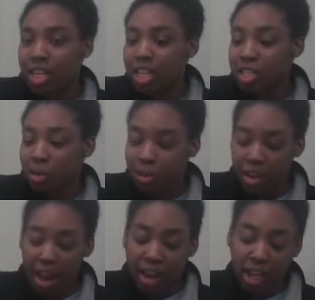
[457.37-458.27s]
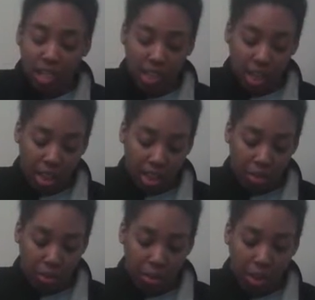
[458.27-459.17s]
So we're not going to shake
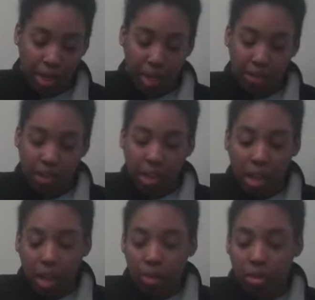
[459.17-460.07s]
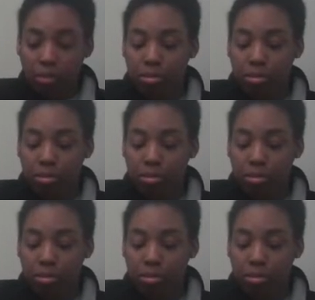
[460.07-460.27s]
this one, we're going to leave it alone.